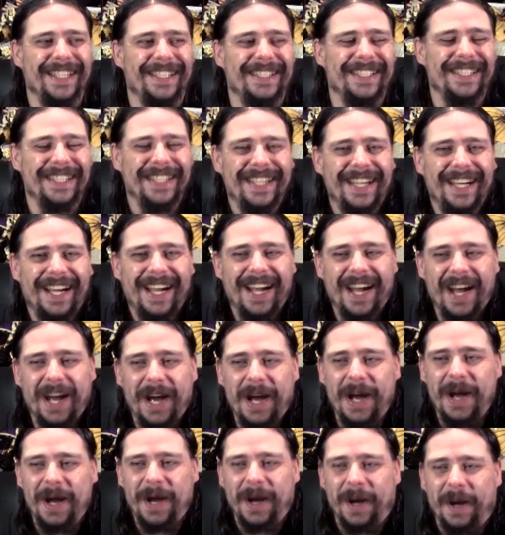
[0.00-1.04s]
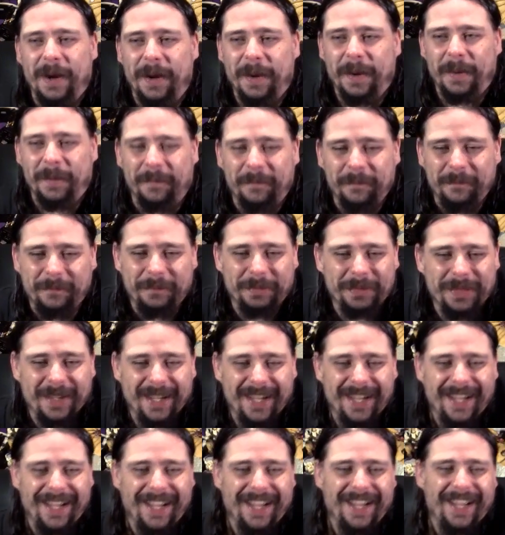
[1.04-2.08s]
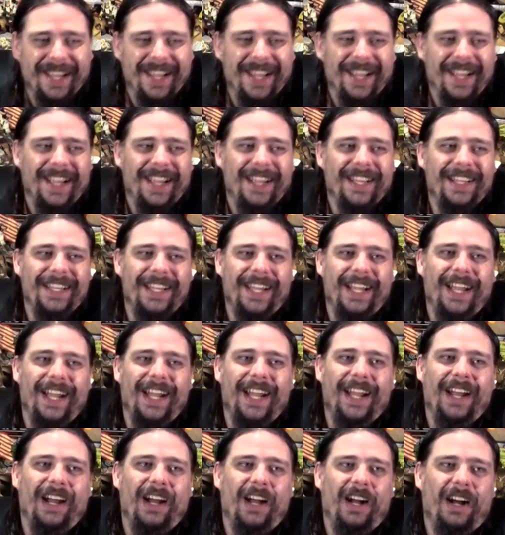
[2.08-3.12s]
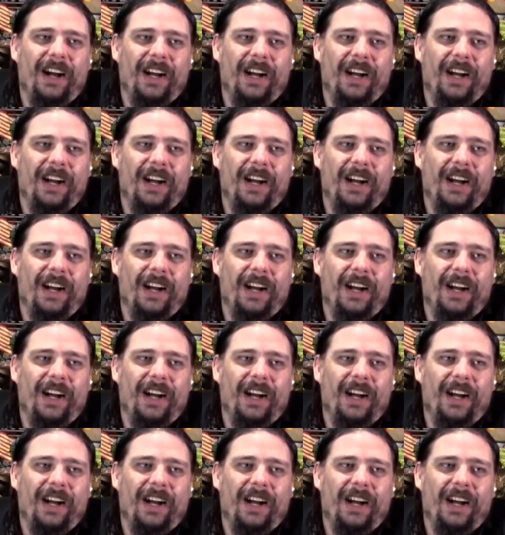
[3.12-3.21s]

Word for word: and um, yeah,